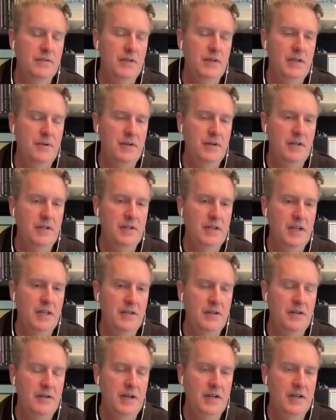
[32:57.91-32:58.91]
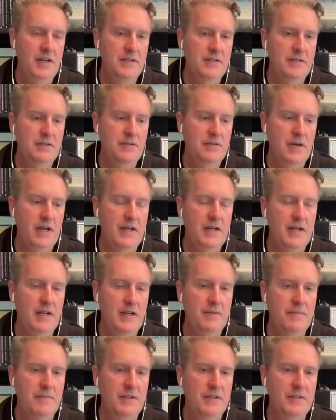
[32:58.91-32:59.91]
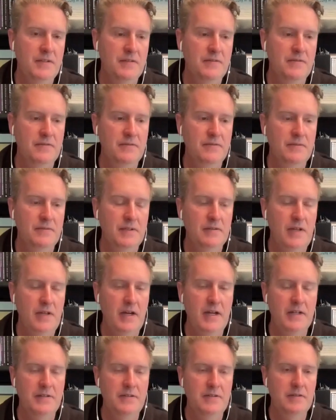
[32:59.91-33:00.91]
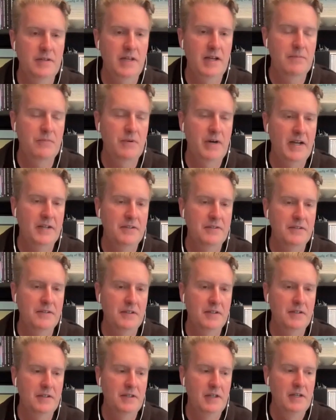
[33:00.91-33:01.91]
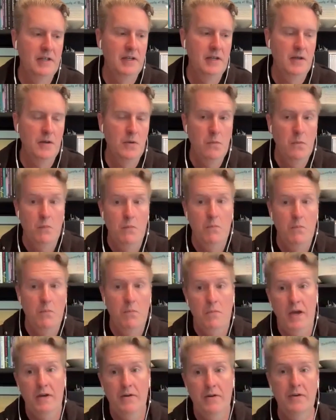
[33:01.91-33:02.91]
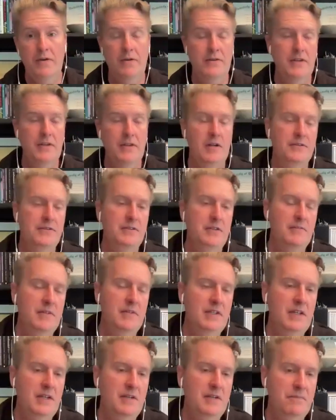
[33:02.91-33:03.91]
So I put it all together and I just tried it on a bunch of clients or lab rats, and I don't know, they all seem to